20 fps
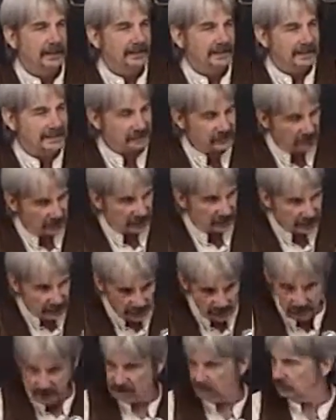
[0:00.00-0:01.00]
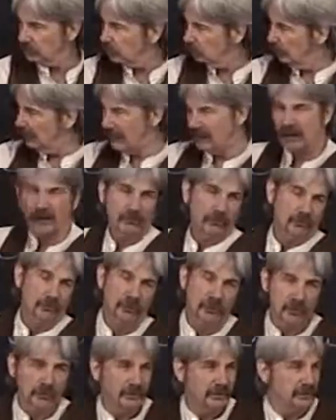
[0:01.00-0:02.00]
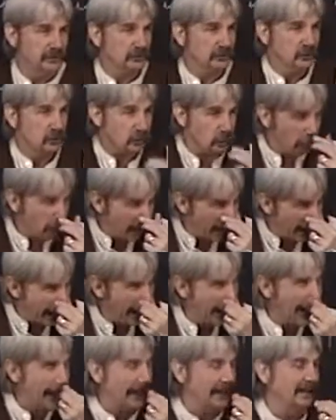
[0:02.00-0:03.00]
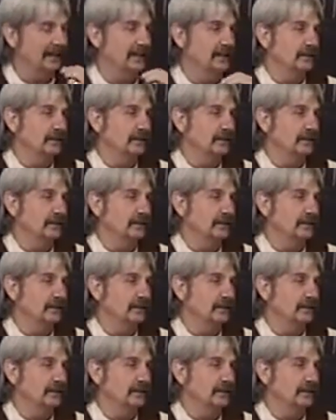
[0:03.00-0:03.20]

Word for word: And he has to get up and go out of the room and cry